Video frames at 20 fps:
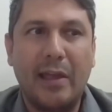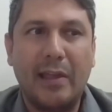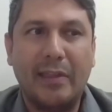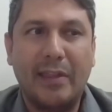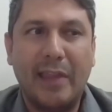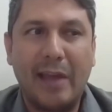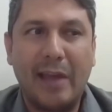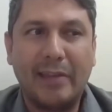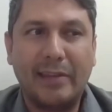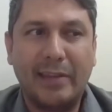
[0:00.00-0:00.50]

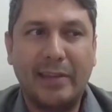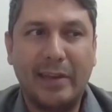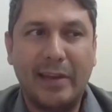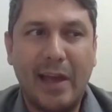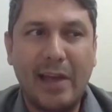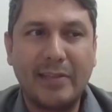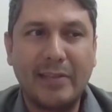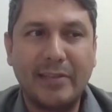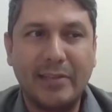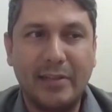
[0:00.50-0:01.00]
That
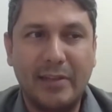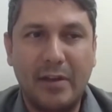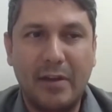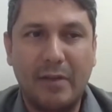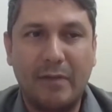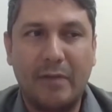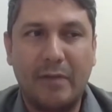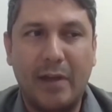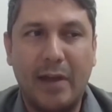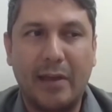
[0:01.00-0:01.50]
tenacity
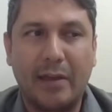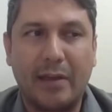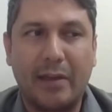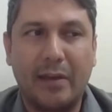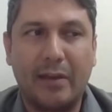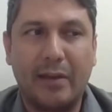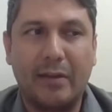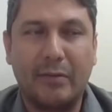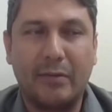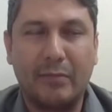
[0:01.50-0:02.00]
of
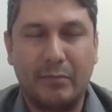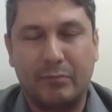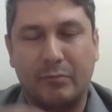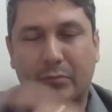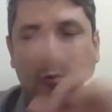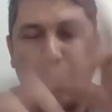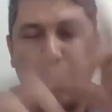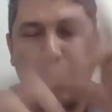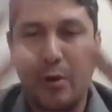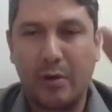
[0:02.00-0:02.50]

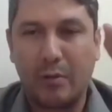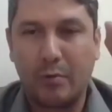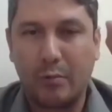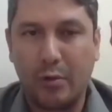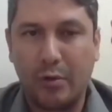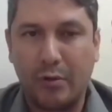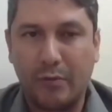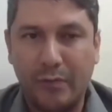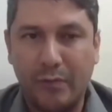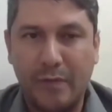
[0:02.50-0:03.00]
quote
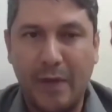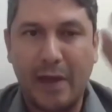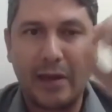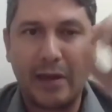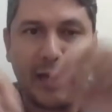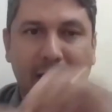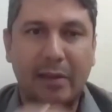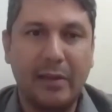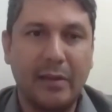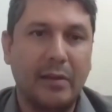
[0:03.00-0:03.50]
unquote
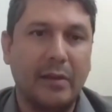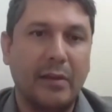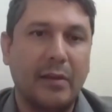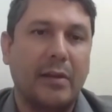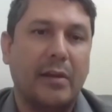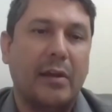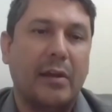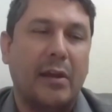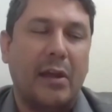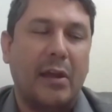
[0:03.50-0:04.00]
failing
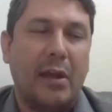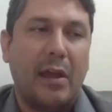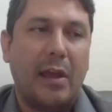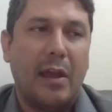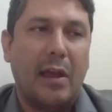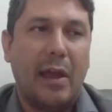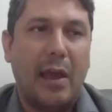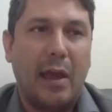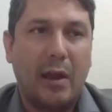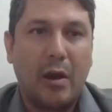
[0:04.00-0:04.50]

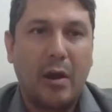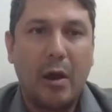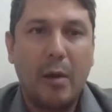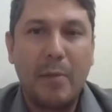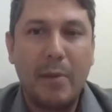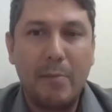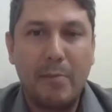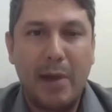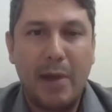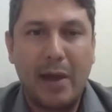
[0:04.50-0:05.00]
and
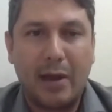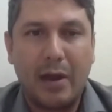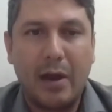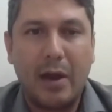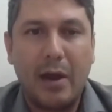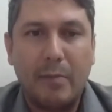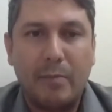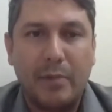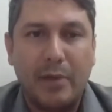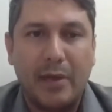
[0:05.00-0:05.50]
coming back
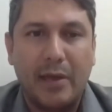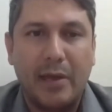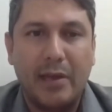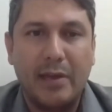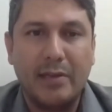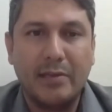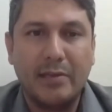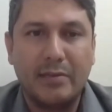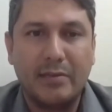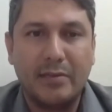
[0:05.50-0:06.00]
up
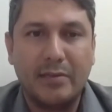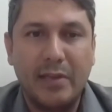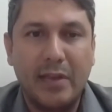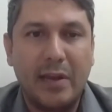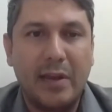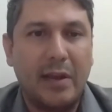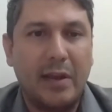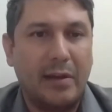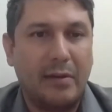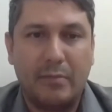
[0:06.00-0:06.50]
is
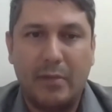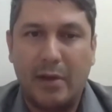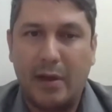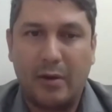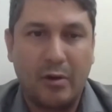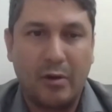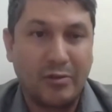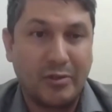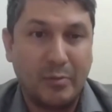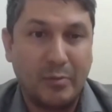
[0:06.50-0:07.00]
needed
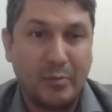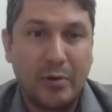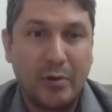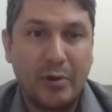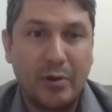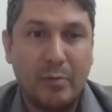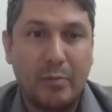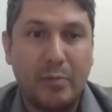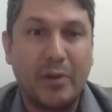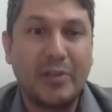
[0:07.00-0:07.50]
across the
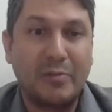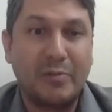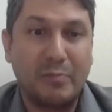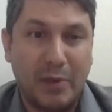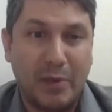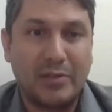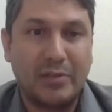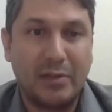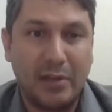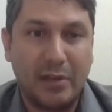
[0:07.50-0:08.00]
board, but
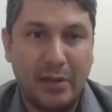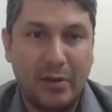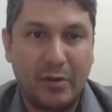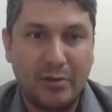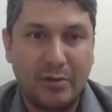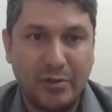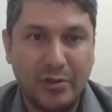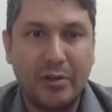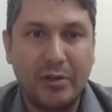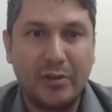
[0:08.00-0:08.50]
especially in
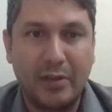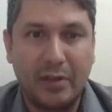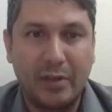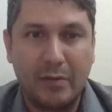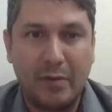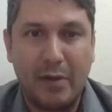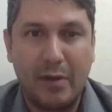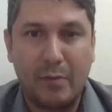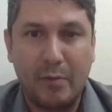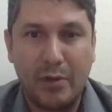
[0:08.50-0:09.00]

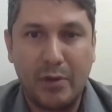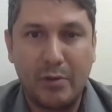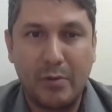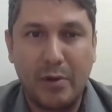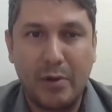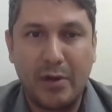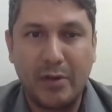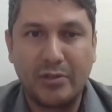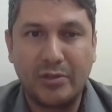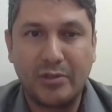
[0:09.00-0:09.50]
consulting, right? When
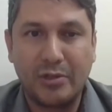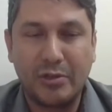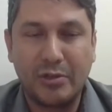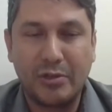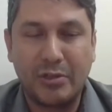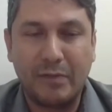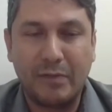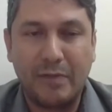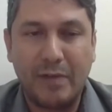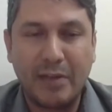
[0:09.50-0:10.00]
you are in
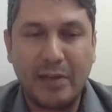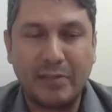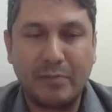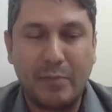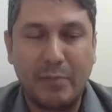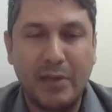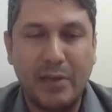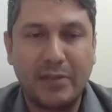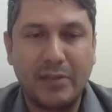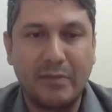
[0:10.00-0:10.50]
such a
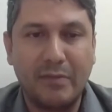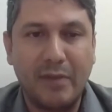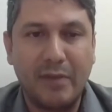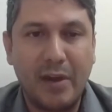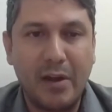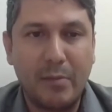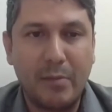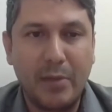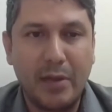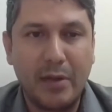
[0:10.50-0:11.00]
fast-paced
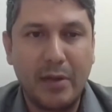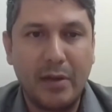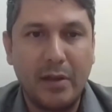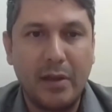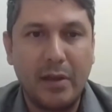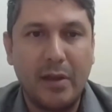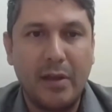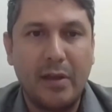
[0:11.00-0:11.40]
environment